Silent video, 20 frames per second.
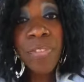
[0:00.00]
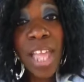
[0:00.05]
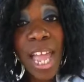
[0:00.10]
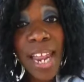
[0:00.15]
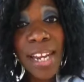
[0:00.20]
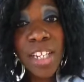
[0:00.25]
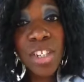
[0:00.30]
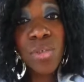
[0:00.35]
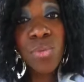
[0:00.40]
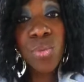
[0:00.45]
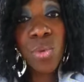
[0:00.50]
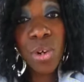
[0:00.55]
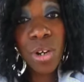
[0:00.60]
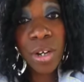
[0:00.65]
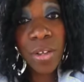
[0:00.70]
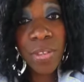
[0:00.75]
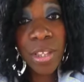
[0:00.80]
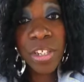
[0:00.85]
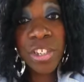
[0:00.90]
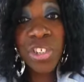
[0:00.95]
that is
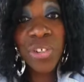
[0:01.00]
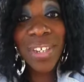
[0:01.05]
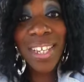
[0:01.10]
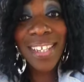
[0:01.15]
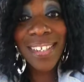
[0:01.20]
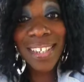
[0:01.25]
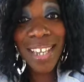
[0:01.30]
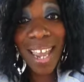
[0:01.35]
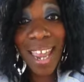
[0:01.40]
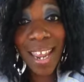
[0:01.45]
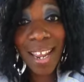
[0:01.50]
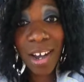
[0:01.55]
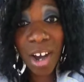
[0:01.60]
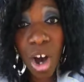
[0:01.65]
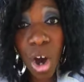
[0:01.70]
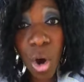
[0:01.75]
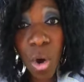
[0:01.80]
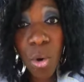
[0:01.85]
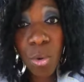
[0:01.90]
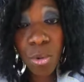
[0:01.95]
word that you can take
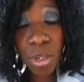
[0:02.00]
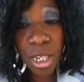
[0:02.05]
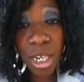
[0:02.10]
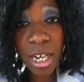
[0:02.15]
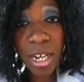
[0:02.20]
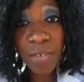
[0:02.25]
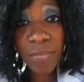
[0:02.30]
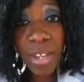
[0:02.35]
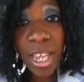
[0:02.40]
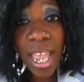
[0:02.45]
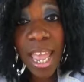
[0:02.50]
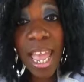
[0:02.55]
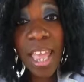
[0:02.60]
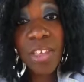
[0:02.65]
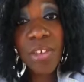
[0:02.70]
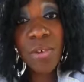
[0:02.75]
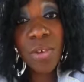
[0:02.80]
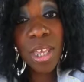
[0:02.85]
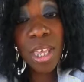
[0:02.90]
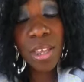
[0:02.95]
hold of
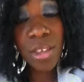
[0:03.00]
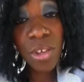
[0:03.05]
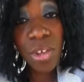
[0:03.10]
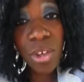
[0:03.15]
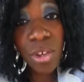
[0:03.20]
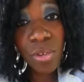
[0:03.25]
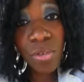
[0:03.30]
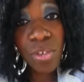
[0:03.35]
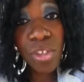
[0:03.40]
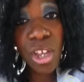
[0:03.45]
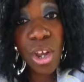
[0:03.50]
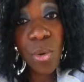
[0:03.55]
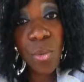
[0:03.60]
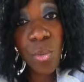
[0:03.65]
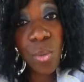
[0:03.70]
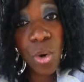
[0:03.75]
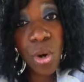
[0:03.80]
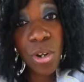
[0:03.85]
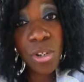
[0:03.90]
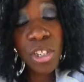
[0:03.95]
and you can use that
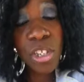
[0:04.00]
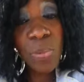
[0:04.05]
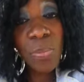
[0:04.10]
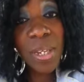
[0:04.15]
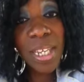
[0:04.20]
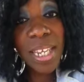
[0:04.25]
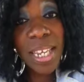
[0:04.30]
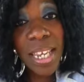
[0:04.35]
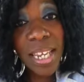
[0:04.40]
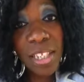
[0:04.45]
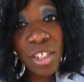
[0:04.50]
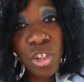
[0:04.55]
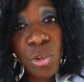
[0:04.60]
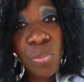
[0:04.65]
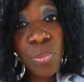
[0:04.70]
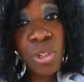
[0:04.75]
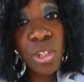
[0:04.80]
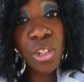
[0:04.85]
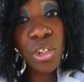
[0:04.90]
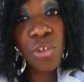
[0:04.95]
word to begin to
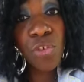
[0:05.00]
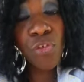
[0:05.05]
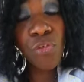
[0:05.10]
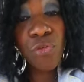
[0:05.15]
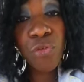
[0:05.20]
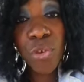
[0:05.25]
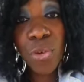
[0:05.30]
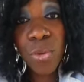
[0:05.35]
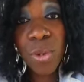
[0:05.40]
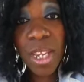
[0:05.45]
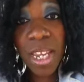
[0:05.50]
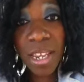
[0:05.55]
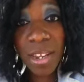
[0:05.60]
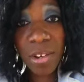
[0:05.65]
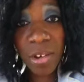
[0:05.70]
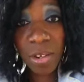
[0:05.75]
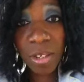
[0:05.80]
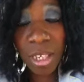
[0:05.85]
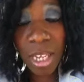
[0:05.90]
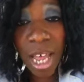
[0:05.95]
produce fruit in
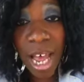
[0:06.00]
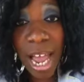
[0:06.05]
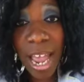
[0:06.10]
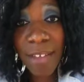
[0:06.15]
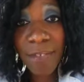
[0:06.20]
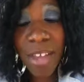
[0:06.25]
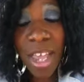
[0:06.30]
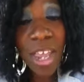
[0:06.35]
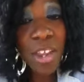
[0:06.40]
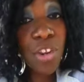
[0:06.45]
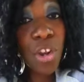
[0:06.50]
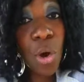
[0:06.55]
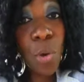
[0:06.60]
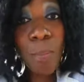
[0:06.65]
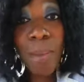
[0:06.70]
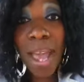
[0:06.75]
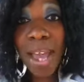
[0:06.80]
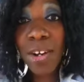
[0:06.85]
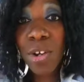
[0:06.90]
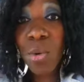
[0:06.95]
your life. No
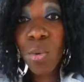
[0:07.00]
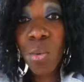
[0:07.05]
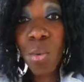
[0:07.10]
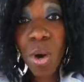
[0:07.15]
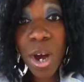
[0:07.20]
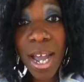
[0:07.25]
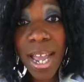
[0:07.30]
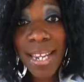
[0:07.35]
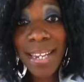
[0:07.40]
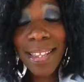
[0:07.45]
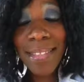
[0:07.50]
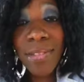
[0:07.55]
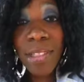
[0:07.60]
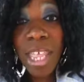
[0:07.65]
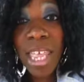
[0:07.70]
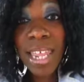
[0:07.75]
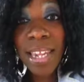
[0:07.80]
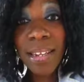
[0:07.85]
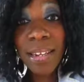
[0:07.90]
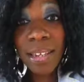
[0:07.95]
matter what
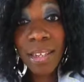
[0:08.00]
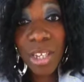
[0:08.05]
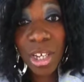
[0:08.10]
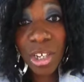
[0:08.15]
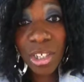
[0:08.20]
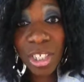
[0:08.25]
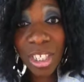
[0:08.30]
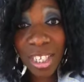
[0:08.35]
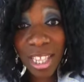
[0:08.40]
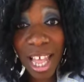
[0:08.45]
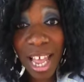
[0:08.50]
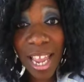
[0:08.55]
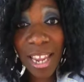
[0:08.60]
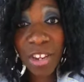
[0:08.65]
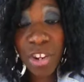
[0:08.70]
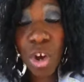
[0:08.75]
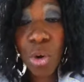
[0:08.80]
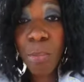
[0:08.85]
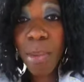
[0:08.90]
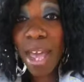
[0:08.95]
it looks
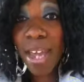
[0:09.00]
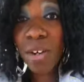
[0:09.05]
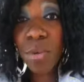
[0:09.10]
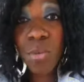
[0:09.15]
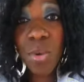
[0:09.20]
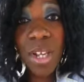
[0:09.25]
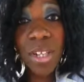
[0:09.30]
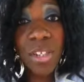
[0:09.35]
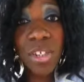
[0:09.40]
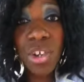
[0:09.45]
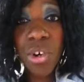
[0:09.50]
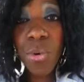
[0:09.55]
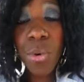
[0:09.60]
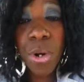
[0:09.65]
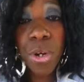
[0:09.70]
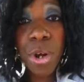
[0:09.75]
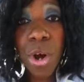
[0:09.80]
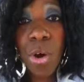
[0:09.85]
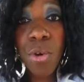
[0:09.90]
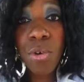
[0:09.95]
like, no matter what's
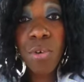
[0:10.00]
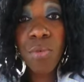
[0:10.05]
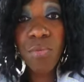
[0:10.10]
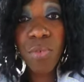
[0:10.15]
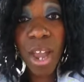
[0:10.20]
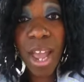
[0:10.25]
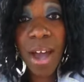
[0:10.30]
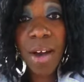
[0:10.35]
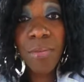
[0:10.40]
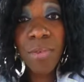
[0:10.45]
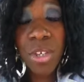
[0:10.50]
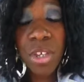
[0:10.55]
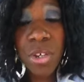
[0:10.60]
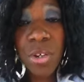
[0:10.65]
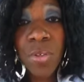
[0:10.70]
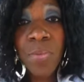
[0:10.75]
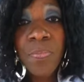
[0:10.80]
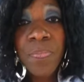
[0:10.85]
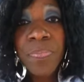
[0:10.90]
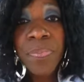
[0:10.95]
going on around
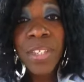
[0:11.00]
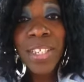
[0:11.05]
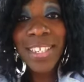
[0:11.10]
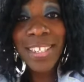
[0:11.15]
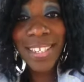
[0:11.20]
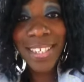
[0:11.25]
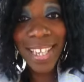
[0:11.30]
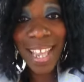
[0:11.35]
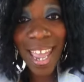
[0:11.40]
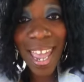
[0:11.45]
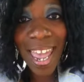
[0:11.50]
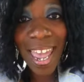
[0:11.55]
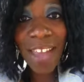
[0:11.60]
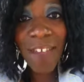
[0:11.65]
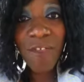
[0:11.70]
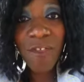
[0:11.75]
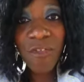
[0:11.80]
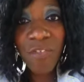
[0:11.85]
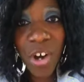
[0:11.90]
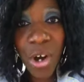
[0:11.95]
you.
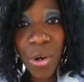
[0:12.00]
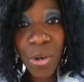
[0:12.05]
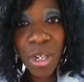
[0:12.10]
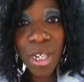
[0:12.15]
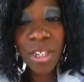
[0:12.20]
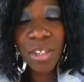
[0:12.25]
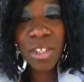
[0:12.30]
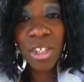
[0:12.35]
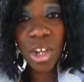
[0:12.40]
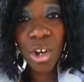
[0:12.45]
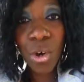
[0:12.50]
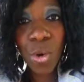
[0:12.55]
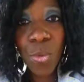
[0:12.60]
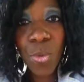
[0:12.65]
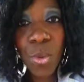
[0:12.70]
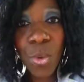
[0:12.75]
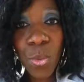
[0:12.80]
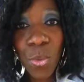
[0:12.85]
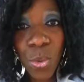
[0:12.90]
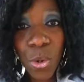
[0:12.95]
Stay focused
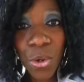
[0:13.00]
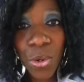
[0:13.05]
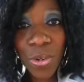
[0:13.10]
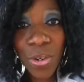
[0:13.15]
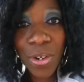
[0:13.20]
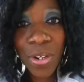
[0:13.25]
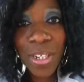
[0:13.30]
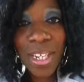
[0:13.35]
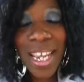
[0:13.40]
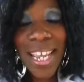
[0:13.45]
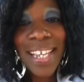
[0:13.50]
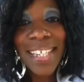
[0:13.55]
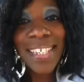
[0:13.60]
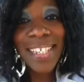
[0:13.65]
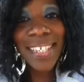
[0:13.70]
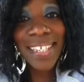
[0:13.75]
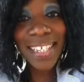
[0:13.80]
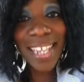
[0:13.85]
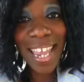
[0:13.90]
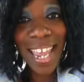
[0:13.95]
on the word.
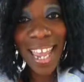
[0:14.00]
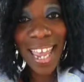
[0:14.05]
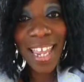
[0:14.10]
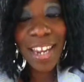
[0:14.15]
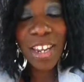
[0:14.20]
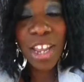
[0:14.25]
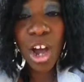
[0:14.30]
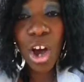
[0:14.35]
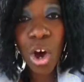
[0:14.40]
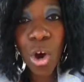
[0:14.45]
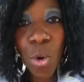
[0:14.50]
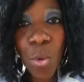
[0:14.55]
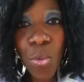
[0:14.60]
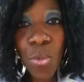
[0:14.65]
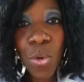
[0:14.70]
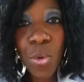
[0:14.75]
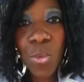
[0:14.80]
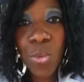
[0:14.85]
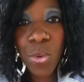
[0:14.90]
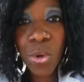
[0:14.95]
Stand
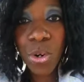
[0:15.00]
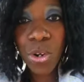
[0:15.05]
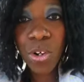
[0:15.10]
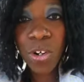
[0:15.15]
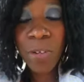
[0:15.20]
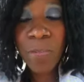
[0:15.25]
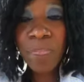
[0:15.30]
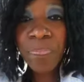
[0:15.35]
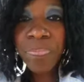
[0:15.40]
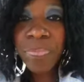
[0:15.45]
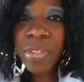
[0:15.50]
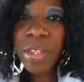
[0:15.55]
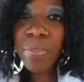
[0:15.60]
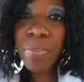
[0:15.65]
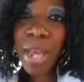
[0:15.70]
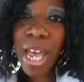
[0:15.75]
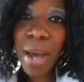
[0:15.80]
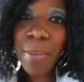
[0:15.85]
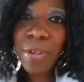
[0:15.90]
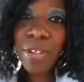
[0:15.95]
on the word. The
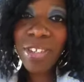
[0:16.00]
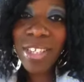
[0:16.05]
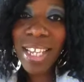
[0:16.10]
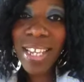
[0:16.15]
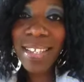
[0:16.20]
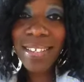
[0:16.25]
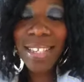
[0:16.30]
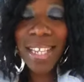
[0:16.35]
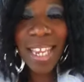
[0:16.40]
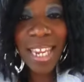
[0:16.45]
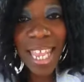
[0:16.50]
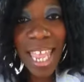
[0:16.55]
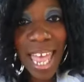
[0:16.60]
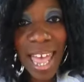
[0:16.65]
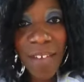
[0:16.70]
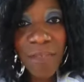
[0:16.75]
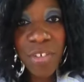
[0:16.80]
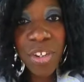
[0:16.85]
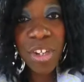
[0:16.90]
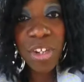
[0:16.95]
Bible says that
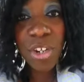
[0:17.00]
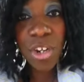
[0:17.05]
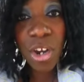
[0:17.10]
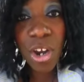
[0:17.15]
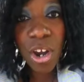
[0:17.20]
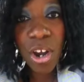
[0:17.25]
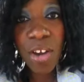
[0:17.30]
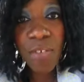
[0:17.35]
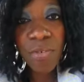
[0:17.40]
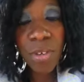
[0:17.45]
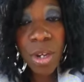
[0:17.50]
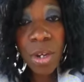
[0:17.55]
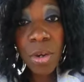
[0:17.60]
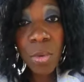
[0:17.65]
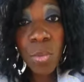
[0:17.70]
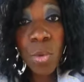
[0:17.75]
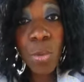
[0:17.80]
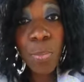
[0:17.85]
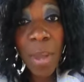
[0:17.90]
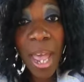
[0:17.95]
heaven and earth
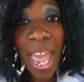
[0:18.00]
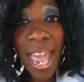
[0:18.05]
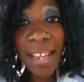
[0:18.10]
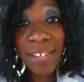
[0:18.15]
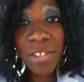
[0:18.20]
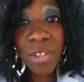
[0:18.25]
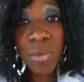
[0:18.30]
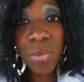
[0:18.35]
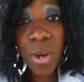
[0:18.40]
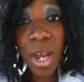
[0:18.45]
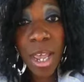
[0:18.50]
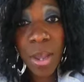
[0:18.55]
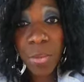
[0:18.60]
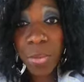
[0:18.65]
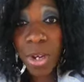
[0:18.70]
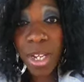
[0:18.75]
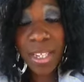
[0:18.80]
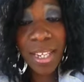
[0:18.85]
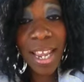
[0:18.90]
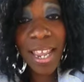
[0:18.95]
will pass away.
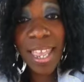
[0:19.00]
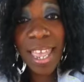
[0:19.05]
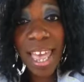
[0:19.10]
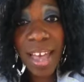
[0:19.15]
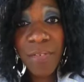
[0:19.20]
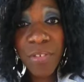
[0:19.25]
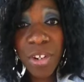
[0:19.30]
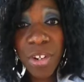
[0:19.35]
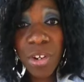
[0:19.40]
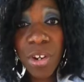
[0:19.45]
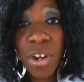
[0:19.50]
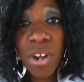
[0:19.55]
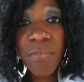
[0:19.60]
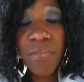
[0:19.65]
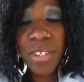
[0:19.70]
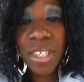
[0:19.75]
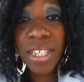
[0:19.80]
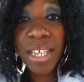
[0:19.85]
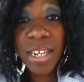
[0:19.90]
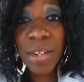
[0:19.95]
One day heaven and
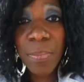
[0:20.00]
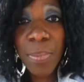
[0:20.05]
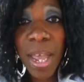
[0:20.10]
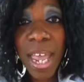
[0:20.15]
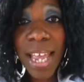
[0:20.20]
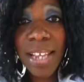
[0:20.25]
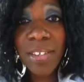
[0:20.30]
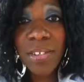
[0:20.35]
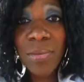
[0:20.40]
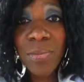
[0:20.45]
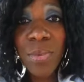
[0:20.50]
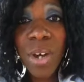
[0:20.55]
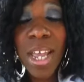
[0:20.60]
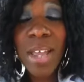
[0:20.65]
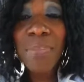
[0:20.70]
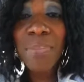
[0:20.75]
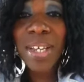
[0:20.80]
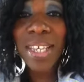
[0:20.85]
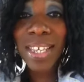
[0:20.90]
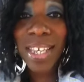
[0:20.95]
earth is going to pass
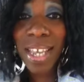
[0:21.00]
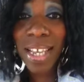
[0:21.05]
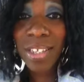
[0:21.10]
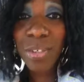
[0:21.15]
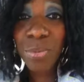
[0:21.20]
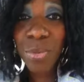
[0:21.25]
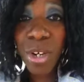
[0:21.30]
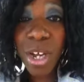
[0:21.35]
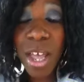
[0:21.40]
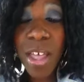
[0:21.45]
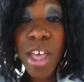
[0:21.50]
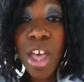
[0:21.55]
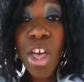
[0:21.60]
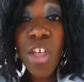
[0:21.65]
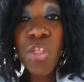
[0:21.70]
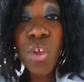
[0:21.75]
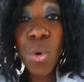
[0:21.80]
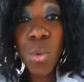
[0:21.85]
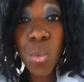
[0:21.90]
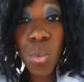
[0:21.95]
away. But guess what?
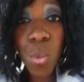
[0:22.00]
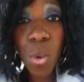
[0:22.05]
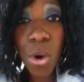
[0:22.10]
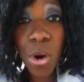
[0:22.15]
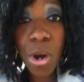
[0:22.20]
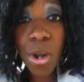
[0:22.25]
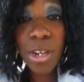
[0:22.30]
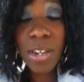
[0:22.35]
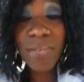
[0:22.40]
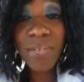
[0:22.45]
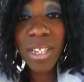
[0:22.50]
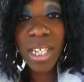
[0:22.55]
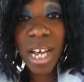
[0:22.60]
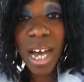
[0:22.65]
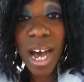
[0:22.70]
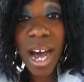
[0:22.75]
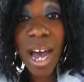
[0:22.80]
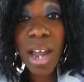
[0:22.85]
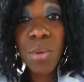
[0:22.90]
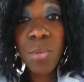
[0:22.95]
The word of
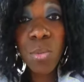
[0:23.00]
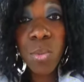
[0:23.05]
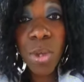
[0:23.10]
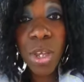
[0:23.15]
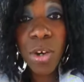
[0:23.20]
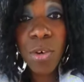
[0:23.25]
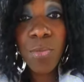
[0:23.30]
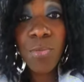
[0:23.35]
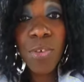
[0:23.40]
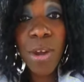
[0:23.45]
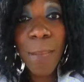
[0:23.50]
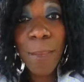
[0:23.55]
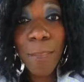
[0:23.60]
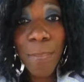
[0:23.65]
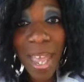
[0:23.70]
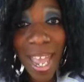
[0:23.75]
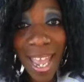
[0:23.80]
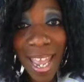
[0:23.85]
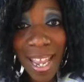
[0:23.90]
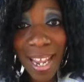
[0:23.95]
God will
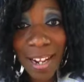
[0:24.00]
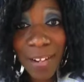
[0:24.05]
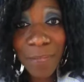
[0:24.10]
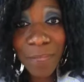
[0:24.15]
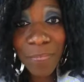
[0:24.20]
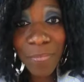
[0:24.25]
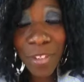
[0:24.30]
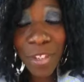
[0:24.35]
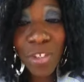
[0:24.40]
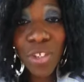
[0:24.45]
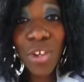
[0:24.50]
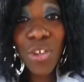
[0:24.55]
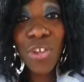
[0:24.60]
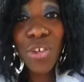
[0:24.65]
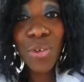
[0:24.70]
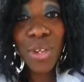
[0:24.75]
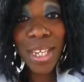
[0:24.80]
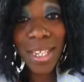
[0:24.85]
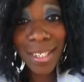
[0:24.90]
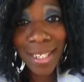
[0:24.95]
remain. So
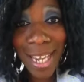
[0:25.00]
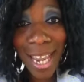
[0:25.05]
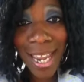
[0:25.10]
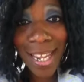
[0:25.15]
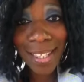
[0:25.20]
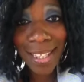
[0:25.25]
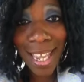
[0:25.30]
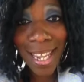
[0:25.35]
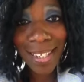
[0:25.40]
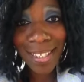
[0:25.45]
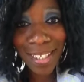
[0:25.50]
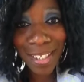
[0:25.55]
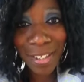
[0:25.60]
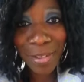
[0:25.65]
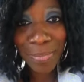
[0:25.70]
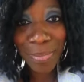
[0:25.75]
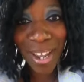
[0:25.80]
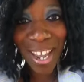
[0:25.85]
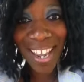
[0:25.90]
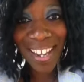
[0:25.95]
you can take that to
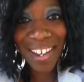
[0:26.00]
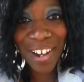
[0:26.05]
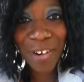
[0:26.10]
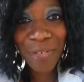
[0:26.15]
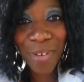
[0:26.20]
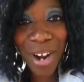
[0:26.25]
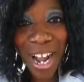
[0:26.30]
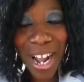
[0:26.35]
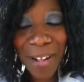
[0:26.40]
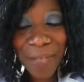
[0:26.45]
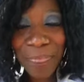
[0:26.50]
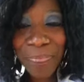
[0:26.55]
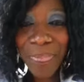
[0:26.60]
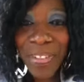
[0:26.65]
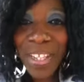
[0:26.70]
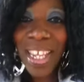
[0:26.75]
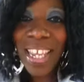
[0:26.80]
the bank. All right.